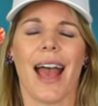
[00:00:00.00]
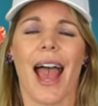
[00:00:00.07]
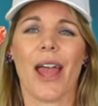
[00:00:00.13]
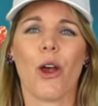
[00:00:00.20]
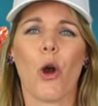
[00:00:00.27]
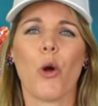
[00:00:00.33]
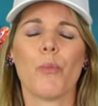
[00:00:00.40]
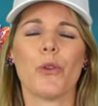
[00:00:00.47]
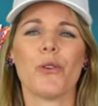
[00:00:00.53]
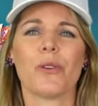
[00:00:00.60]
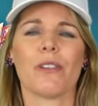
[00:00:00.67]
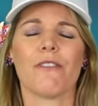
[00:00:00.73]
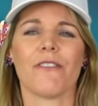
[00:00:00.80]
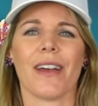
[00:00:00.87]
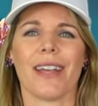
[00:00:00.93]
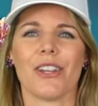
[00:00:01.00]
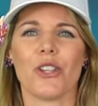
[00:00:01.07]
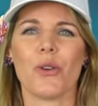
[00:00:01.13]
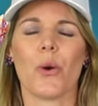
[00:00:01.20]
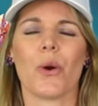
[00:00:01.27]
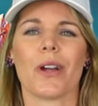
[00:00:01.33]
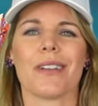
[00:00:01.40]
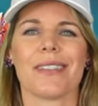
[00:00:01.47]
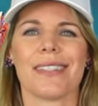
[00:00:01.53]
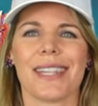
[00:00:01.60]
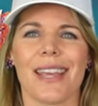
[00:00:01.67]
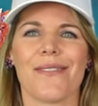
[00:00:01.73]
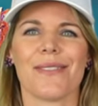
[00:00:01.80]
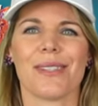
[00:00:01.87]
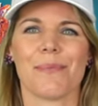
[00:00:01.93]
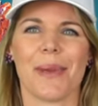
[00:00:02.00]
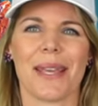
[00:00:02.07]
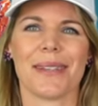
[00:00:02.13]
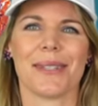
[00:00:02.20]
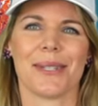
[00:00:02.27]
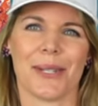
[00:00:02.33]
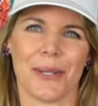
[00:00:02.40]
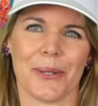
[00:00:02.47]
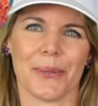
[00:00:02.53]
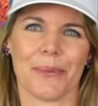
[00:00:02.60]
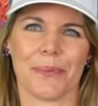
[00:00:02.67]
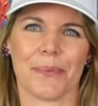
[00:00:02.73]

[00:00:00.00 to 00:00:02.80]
I hope you can find your safe space too.